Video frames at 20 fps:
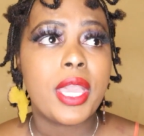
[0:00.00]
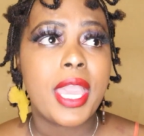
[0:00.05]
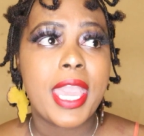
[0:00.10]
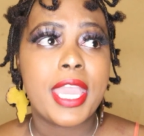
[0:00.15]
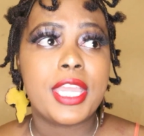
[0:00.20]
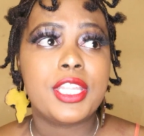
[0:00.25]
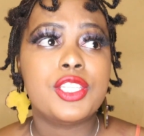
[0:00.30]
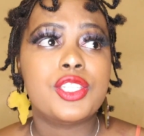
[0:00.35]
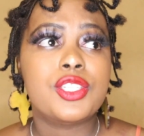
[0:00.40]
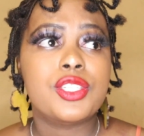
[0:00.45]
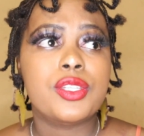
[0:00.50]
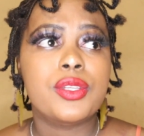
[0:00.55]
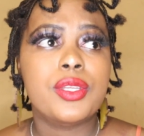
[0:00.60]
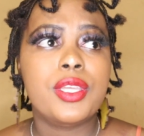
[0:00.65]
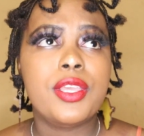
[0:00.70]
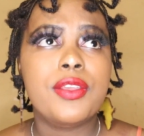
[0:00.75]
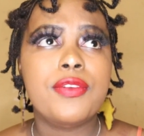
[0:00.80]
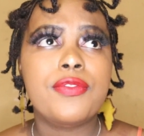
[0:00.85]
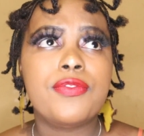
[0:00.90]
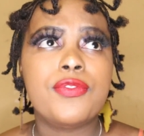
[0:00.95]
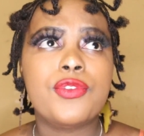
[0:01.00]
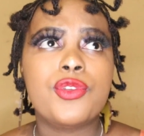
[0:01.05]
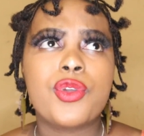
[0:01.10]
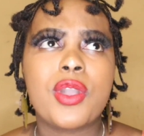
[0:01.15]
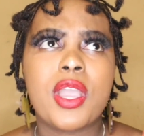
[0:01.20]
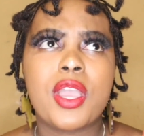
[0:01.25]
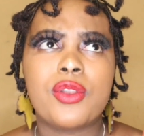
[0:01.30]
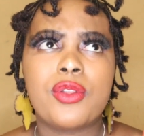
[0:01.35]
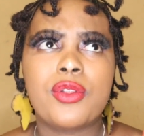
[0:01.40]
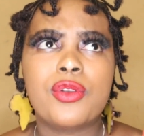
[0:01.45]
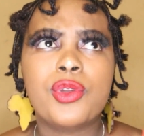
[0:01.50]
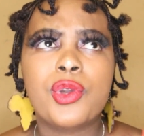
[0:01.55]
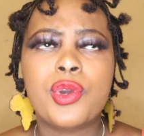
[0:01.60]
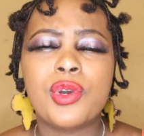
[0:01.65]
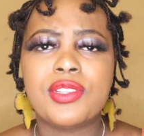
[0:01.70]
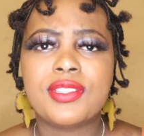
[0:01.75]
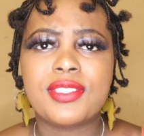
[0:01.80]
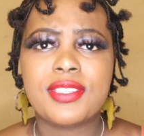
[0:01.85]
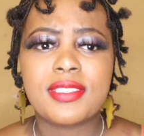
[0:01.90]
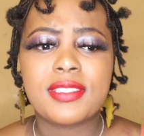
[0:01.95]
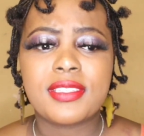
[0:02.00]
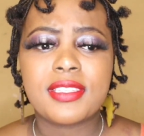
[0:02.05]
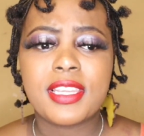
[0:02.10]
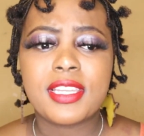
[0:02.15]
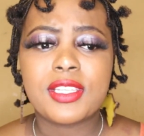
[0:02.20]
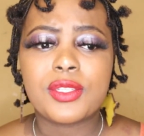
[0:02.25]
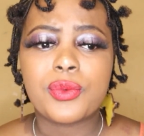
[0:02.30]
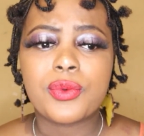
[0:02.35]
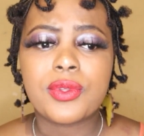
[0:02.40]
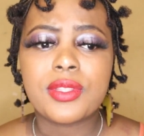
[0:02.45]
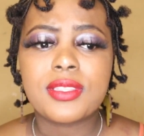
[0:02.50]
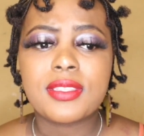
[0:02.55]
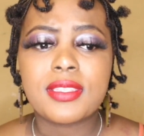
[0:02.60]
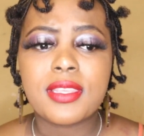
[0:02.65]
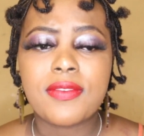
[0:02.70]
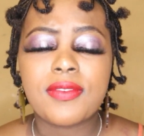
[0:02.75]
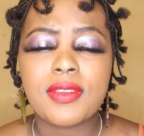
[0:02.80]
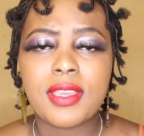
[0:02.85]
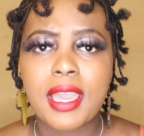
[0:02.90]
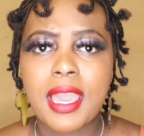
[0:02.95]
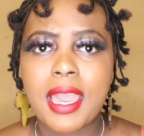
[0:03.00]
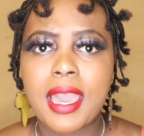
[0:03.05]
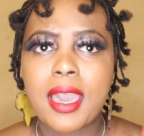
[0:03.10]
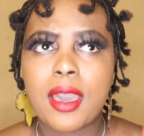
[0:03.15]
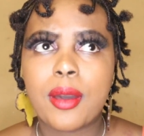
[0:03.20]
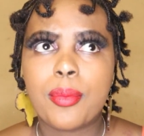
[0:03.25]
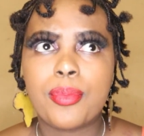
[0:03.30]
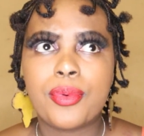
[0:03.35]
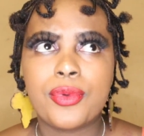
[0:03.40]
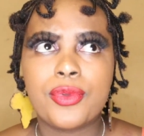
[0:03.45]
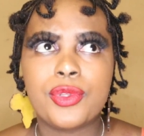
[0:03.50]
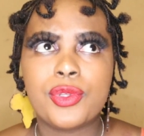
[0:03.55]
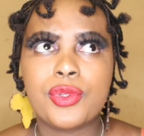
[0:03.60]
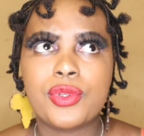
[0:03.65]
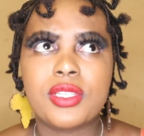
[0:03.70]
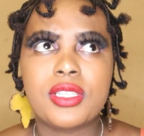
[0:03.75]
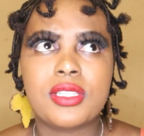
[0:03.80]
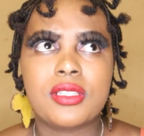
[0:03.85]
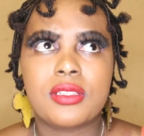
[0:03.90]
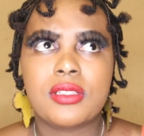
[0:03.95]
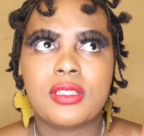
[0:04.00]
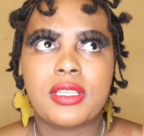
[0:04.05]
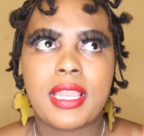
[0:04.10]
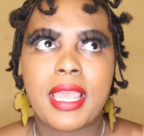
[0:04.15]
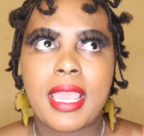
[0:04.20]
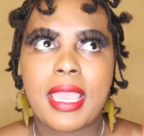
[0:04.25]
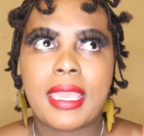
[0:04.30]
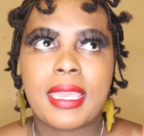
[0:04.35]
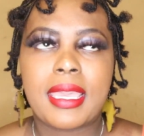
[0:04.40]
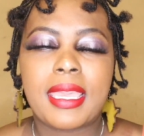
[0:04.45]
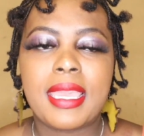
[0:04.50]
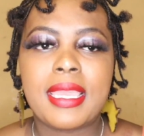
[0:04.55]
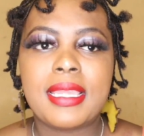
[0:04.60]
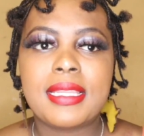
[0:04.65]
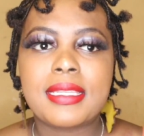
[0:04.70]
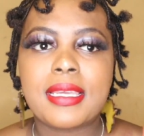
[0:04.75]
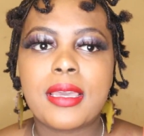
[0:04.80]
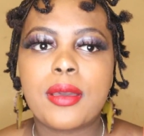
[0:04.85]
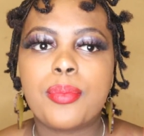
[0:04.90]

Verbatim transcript: And if you are not consistent with saving up, you'd like end